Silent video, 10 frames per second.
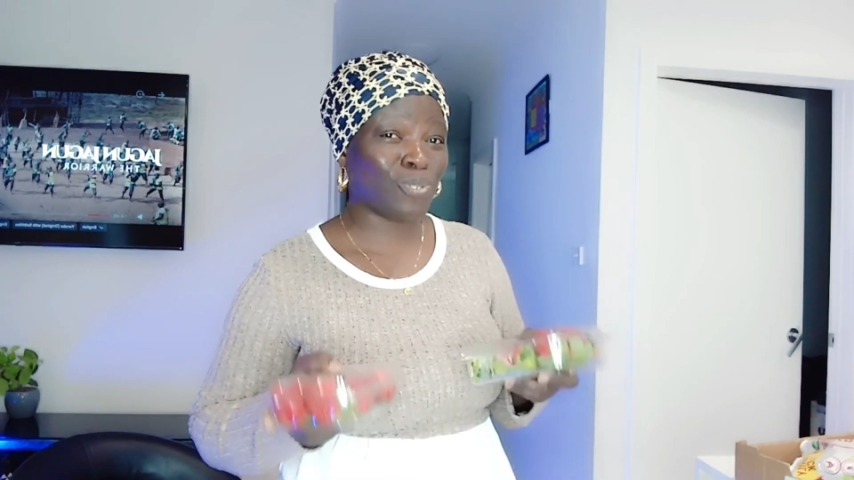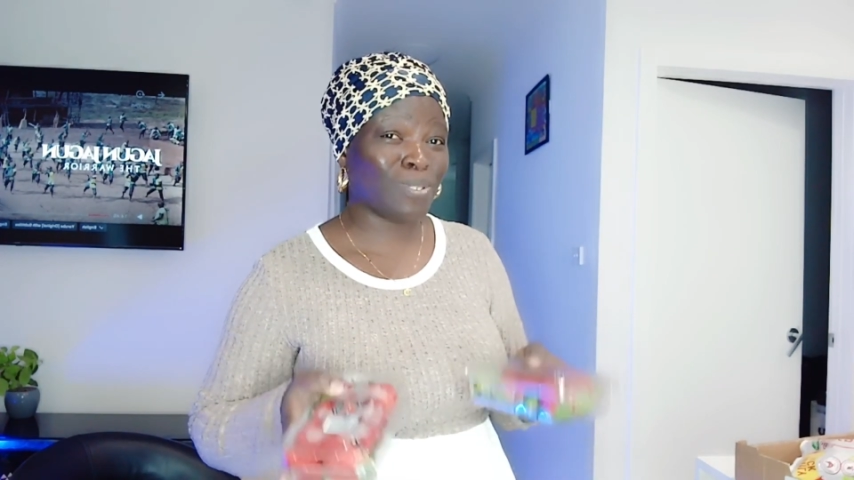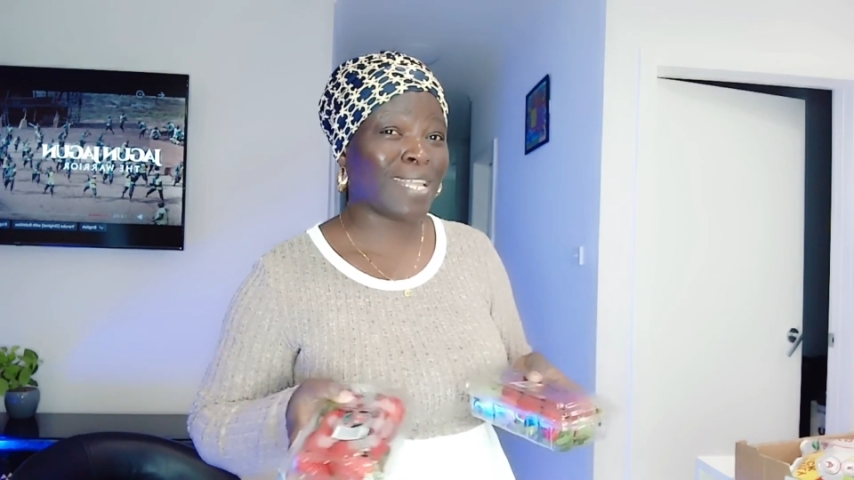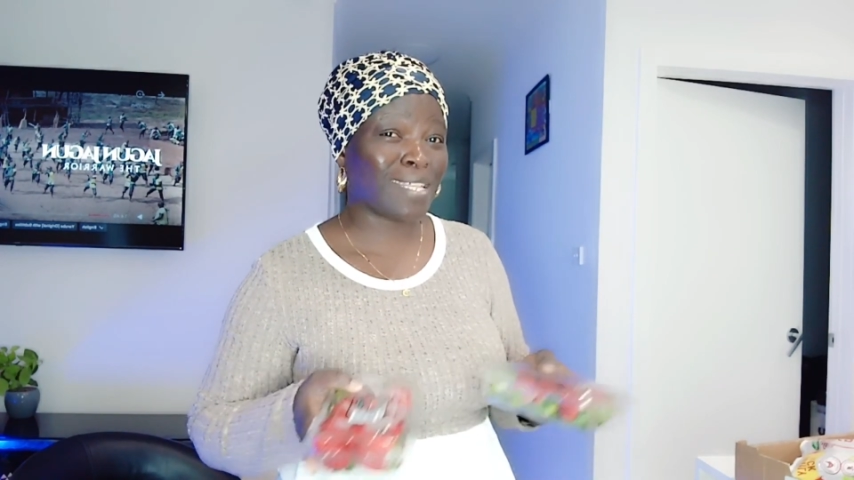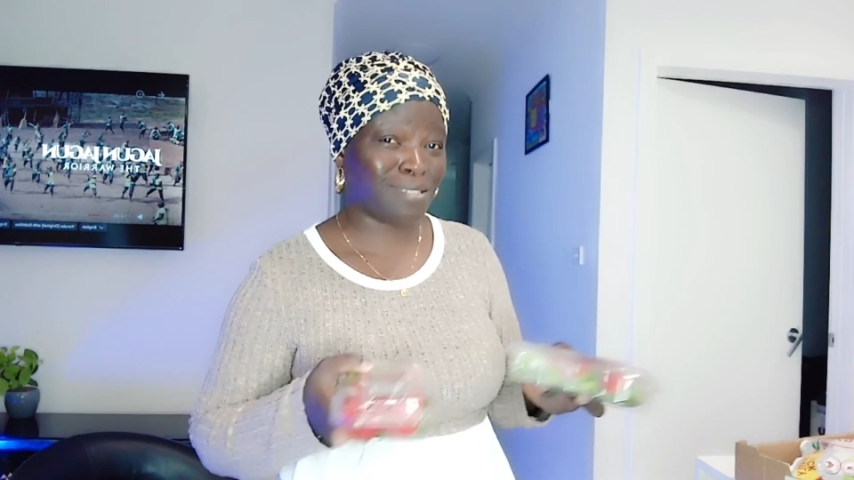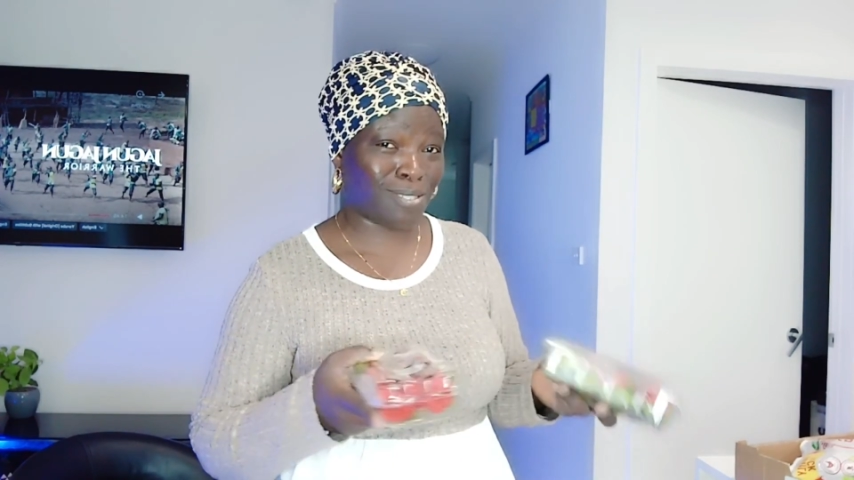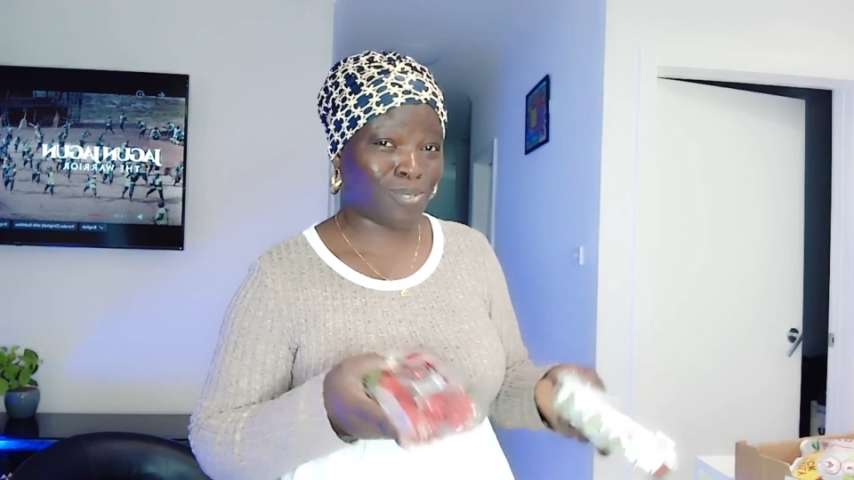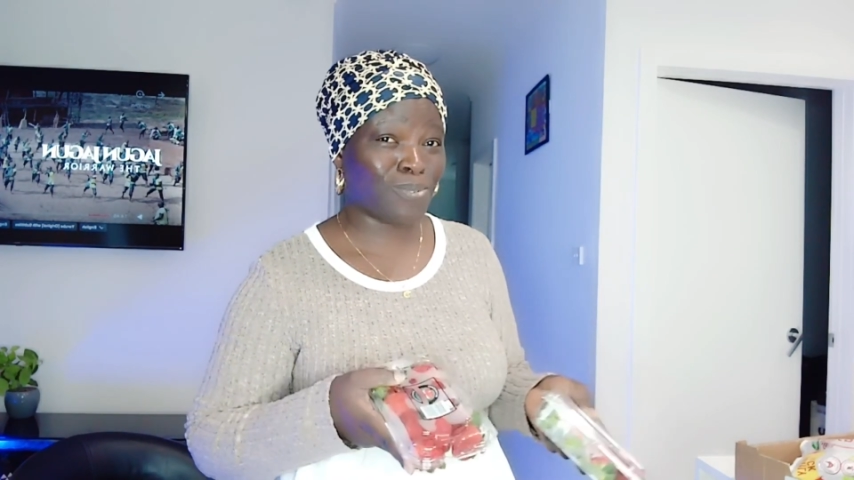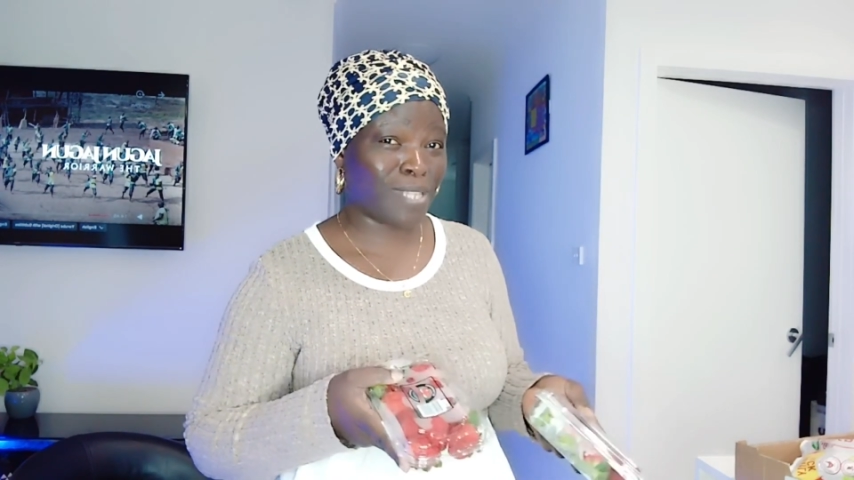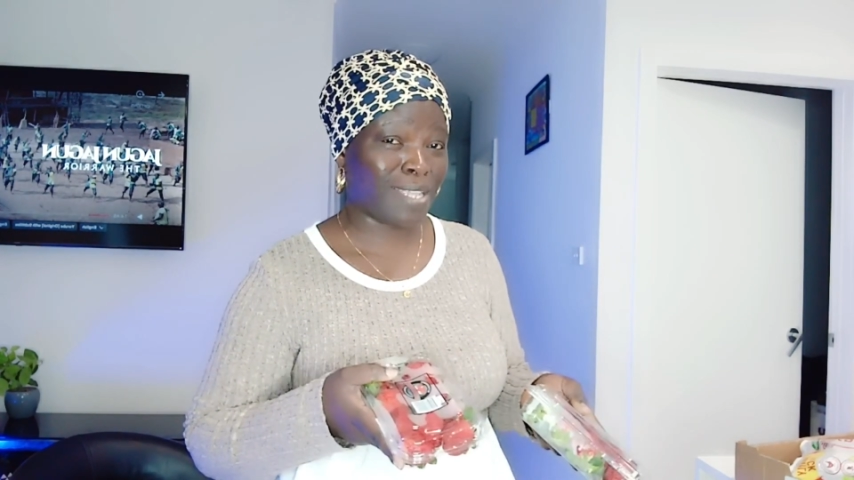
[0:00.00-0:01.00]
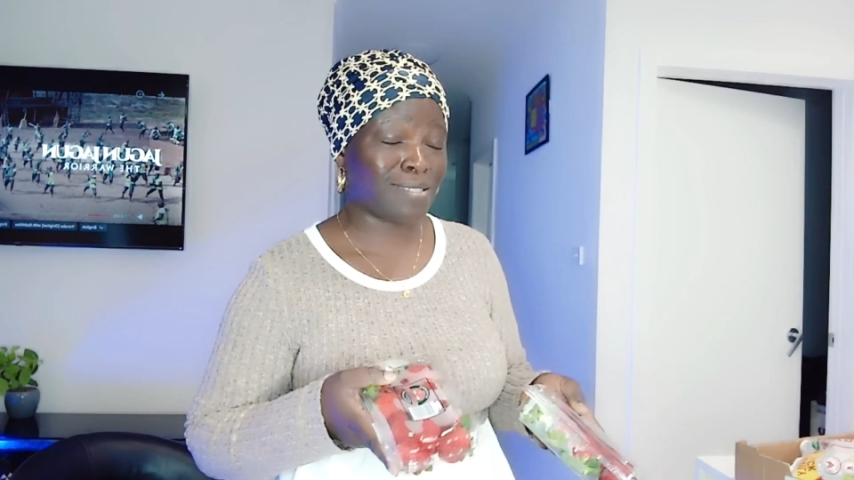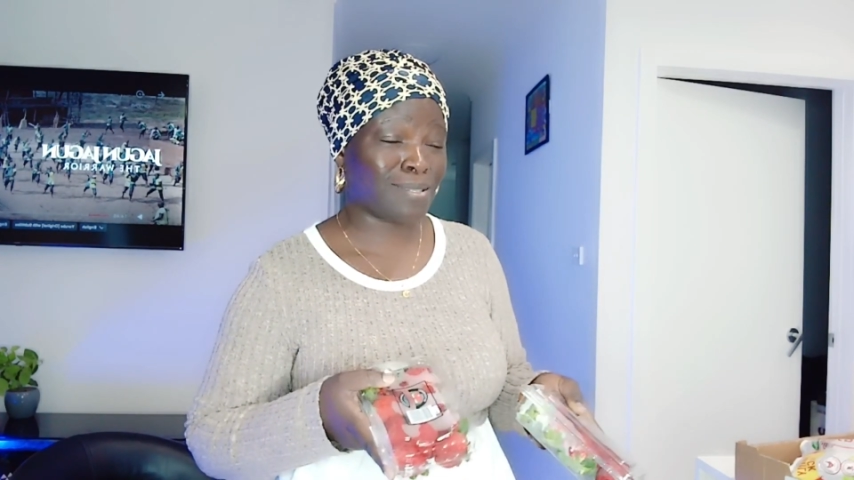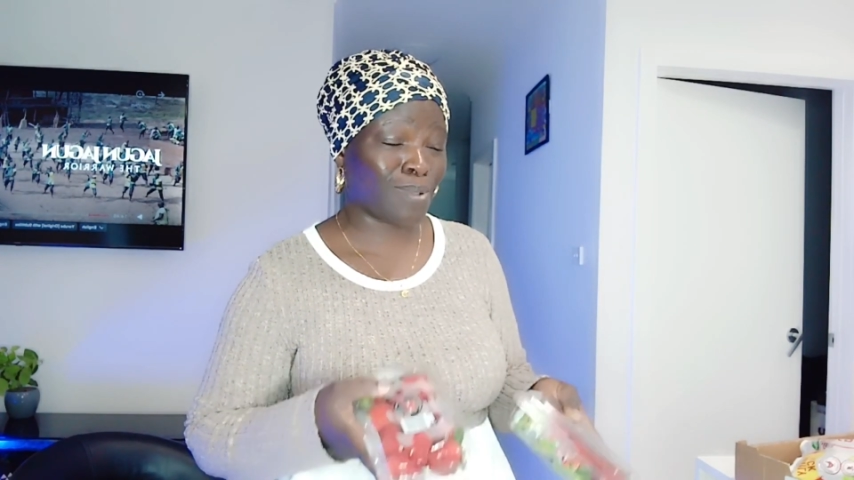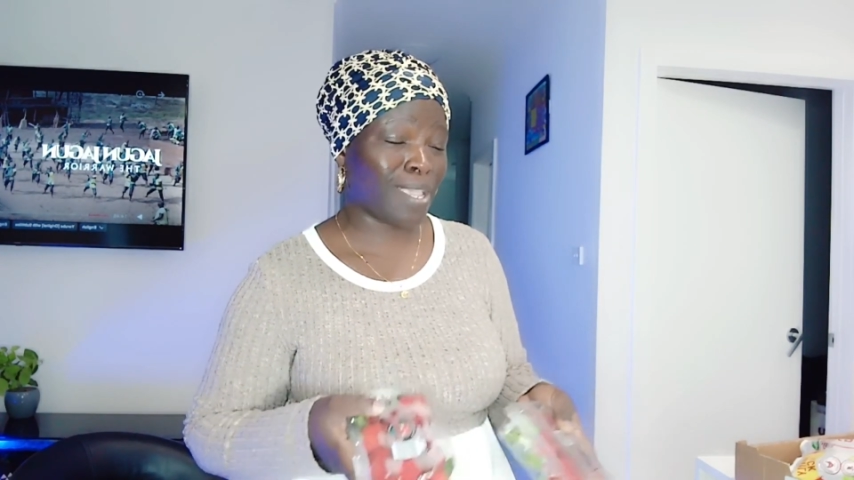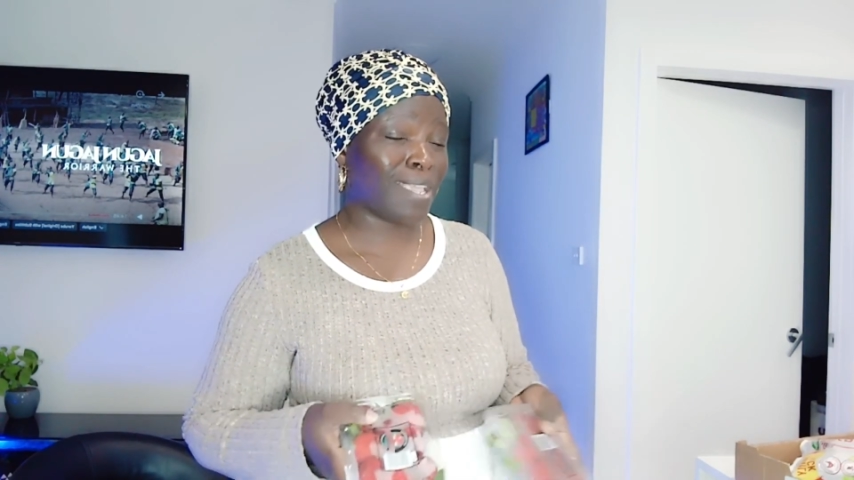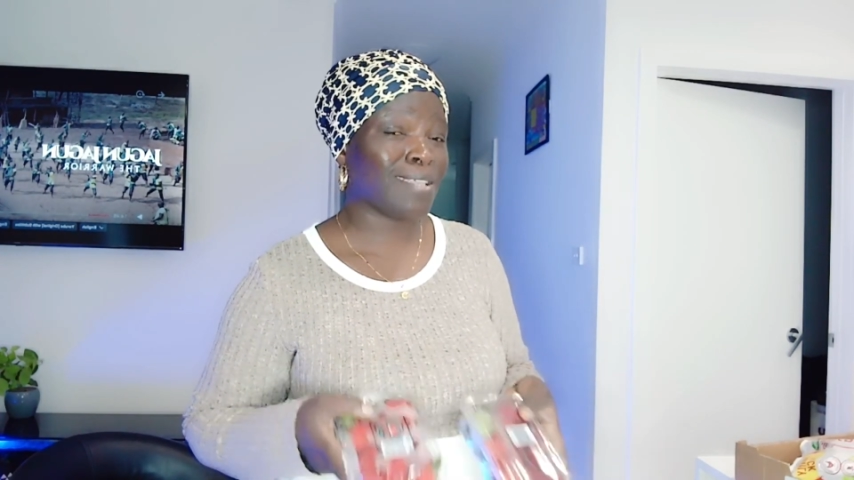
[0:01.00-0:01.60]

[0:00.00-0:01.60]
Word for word: last two days okay